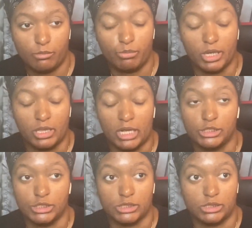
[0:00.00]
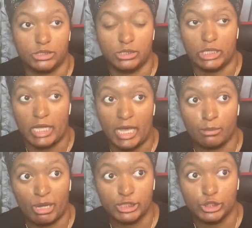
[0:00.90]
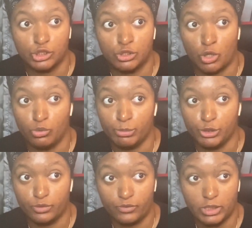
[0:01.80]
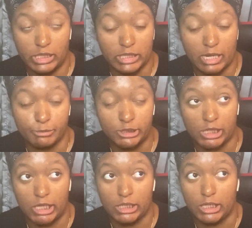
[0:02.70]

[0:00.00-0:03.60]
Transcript: but they just did the animation so beautifully, and I'm just like,